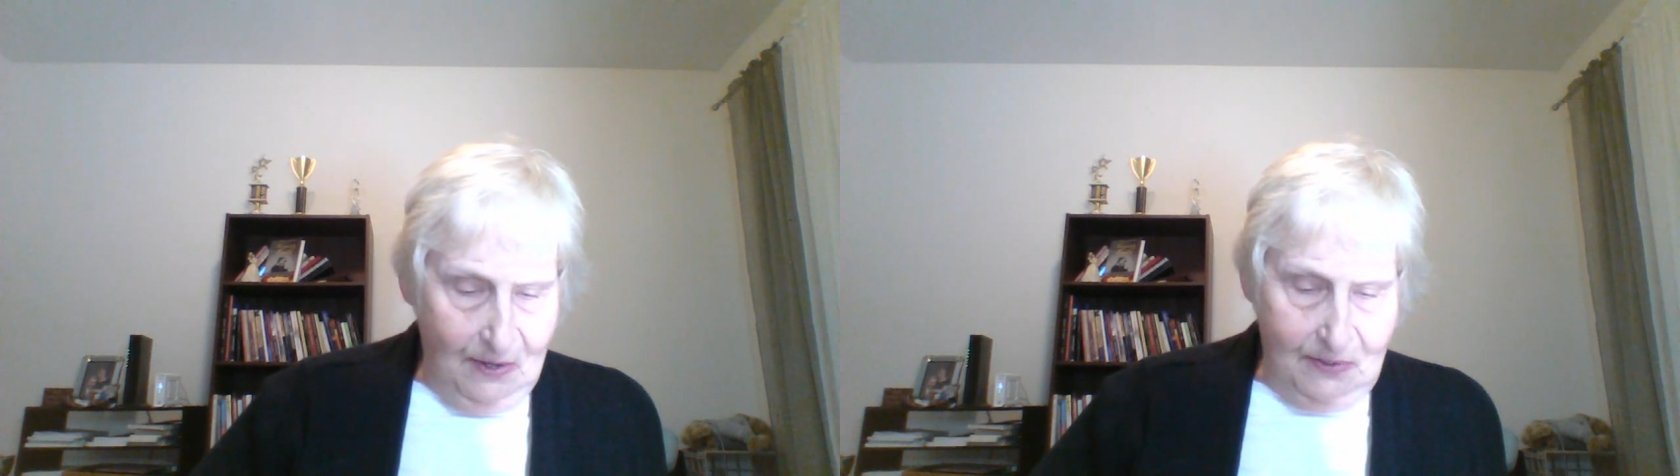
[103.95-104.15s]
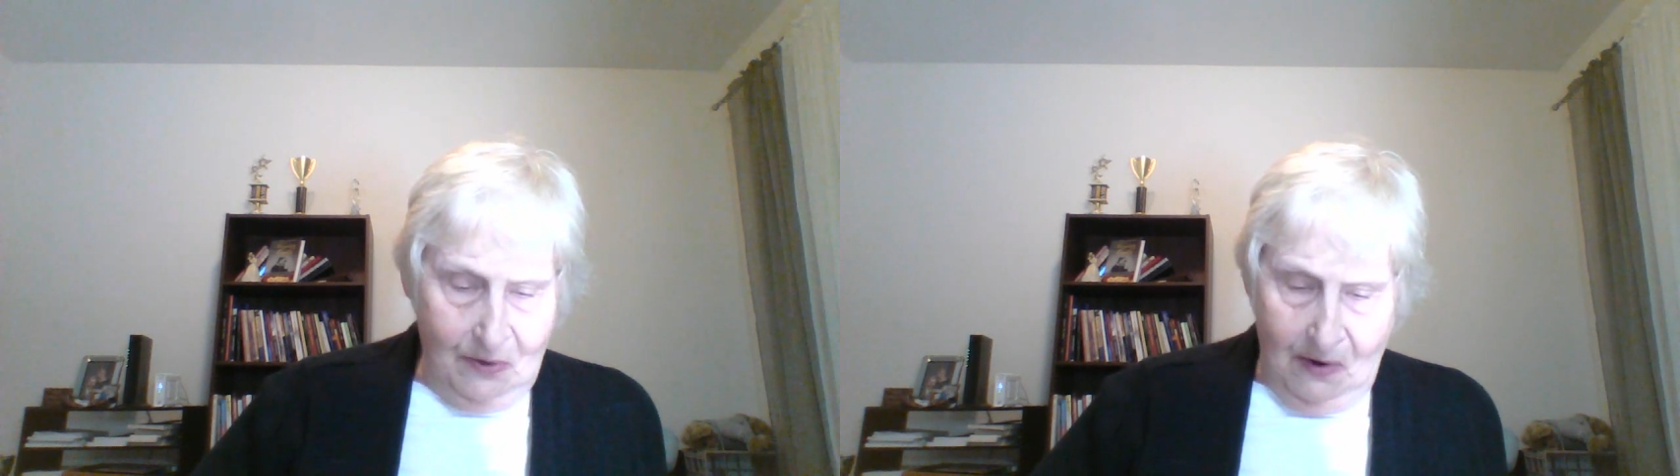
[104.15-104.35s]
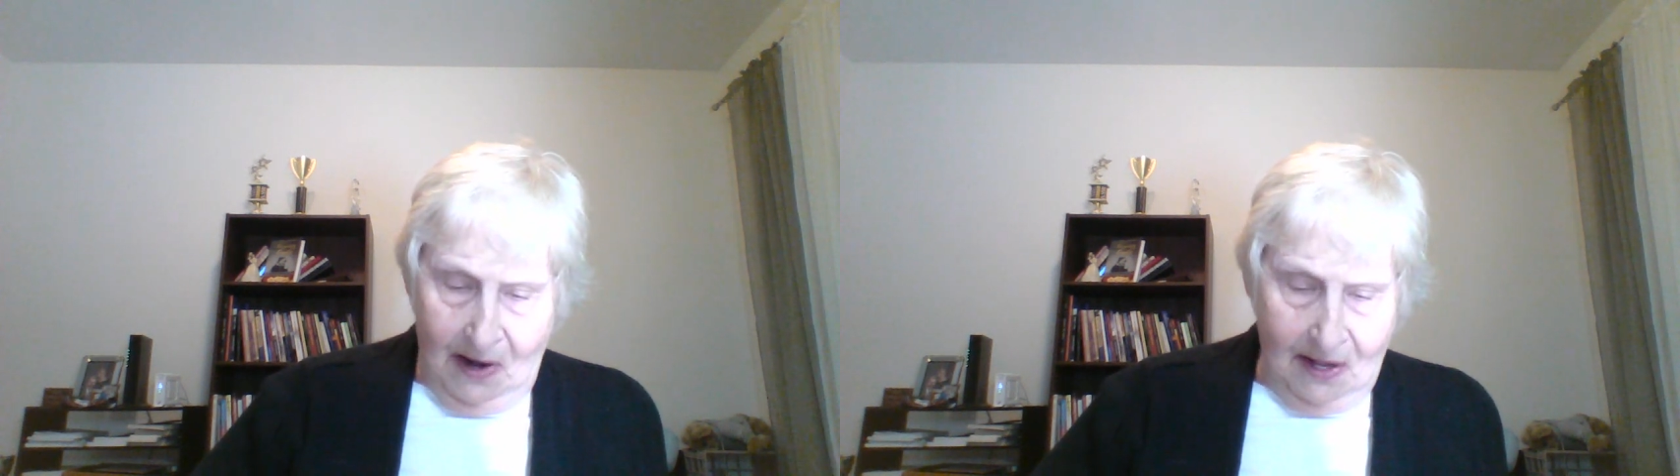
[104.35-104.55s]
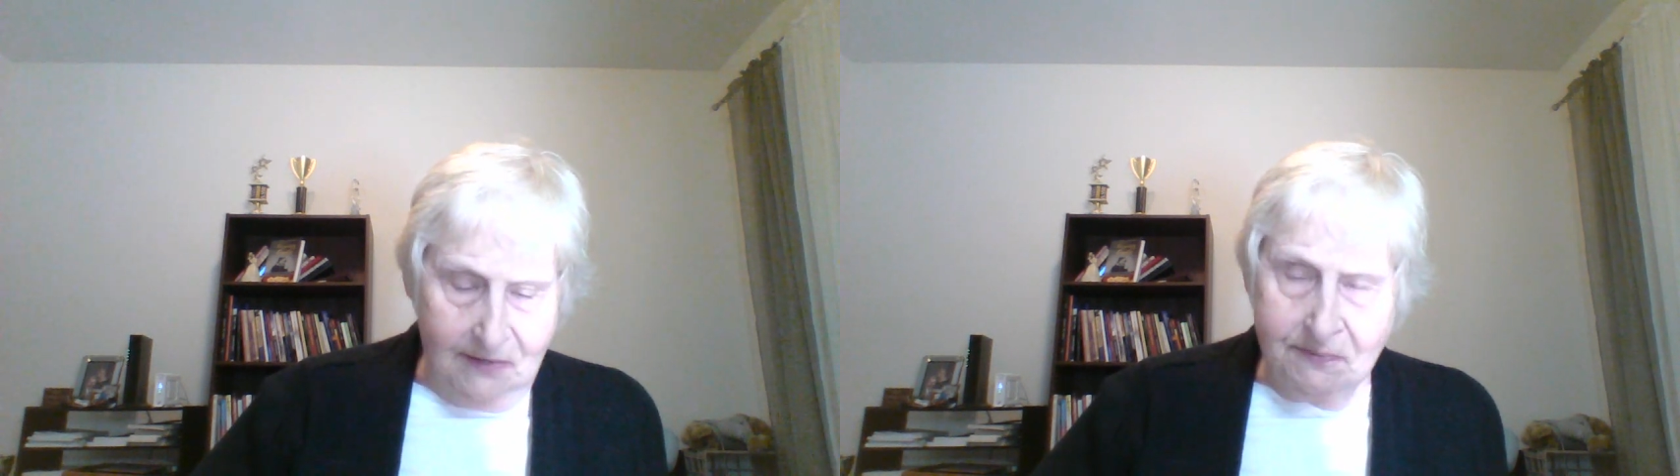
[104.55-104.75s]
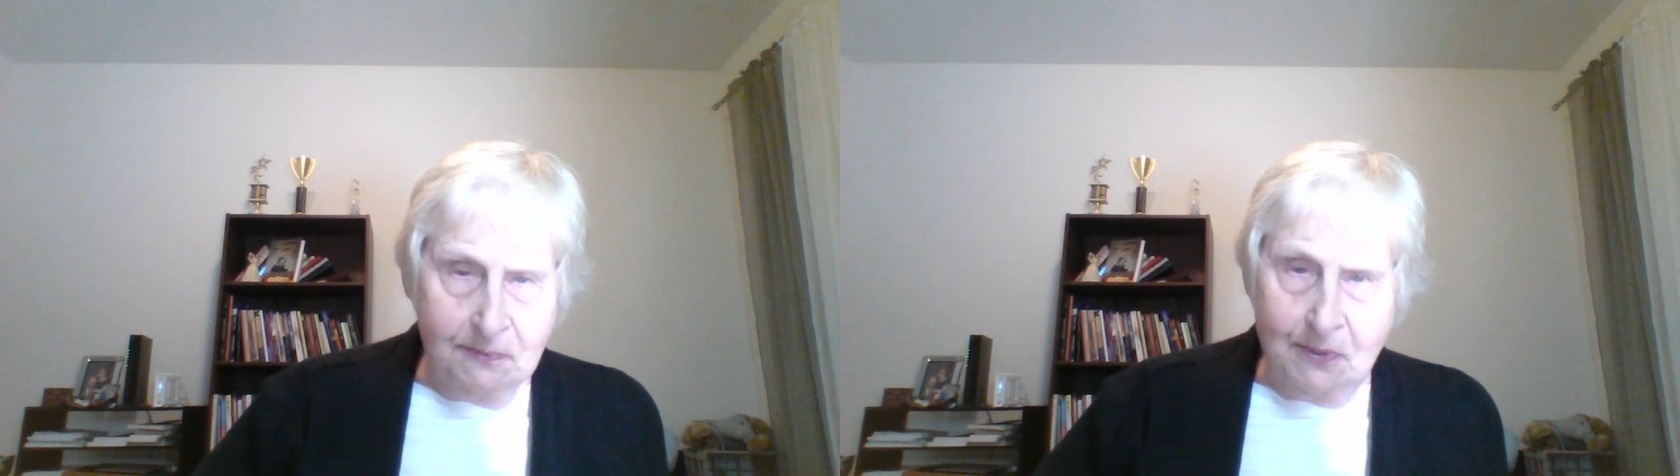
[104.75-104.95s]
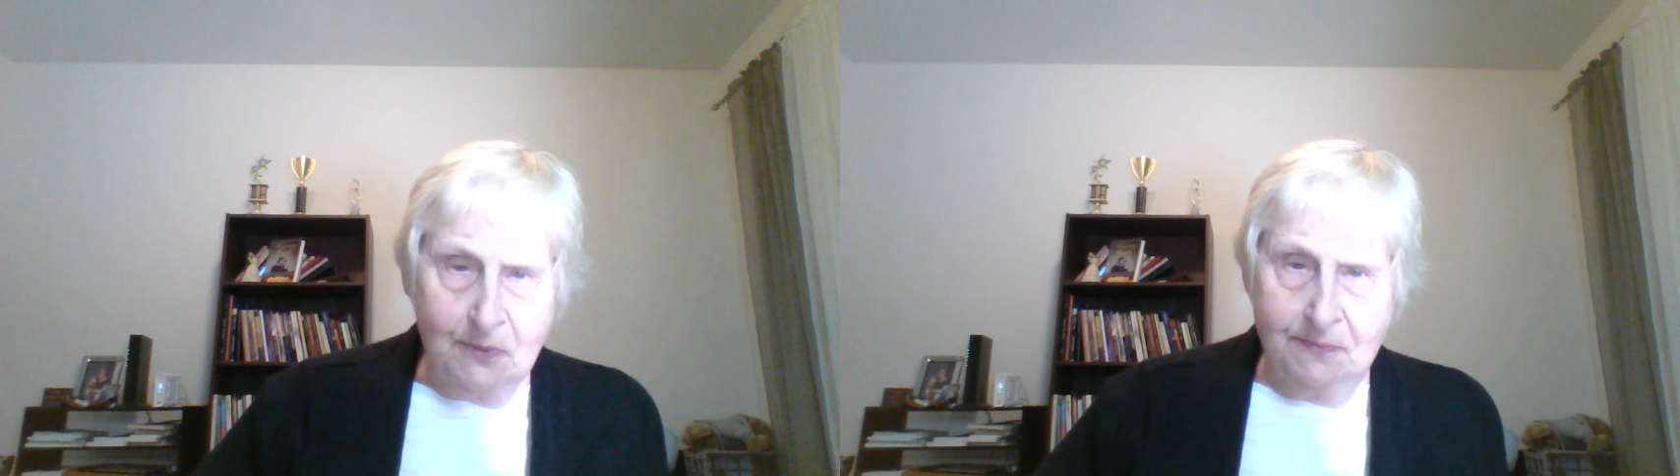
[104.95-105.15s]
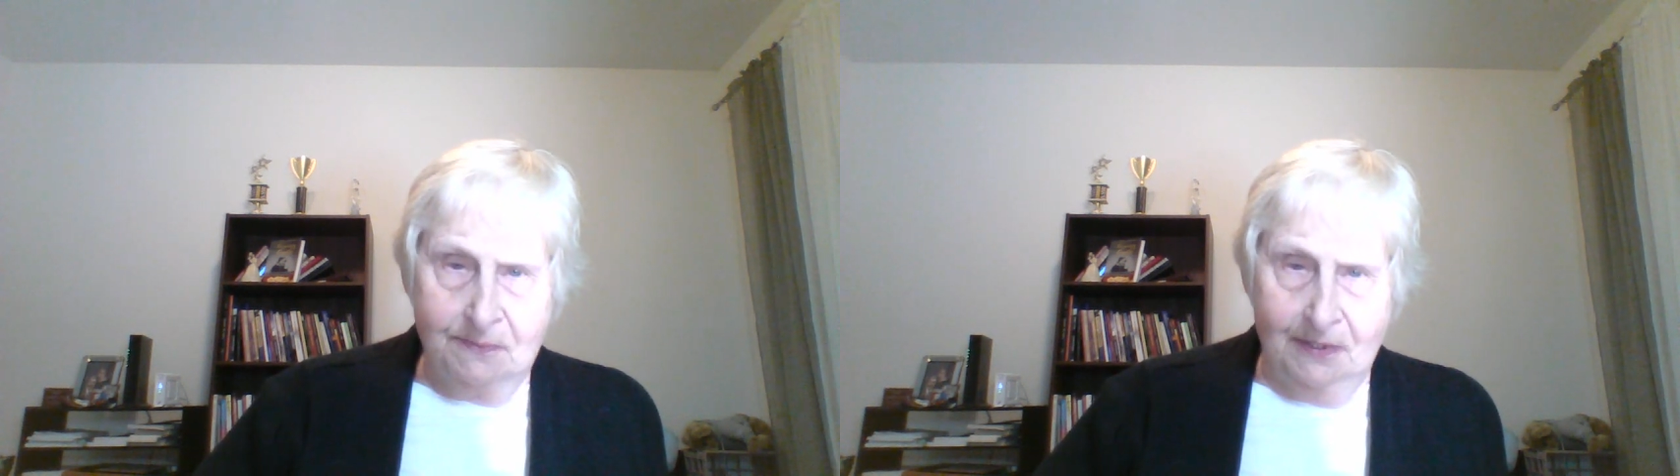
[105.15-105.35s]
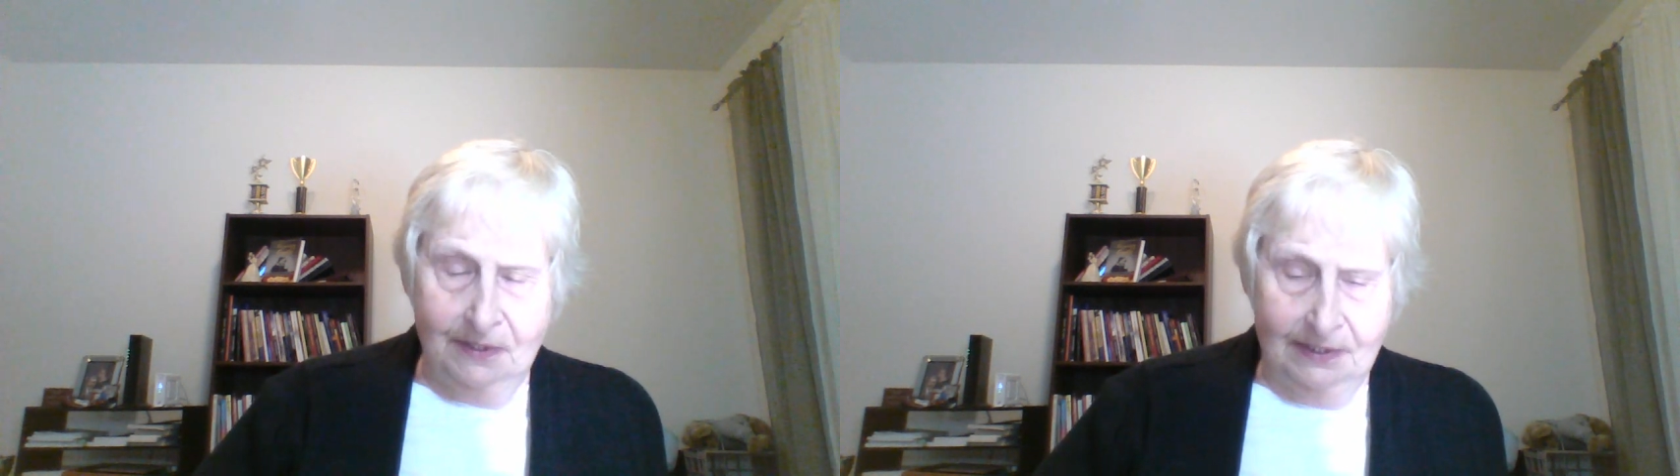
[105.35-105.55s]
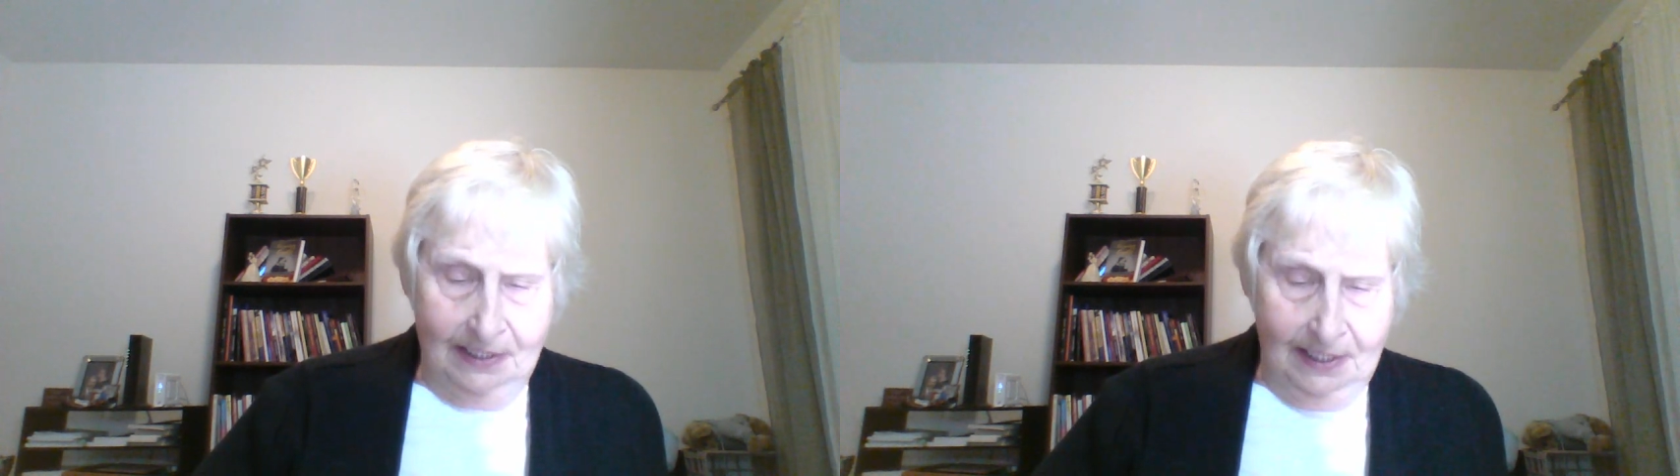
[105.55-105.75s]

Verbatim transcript: nor unfruitful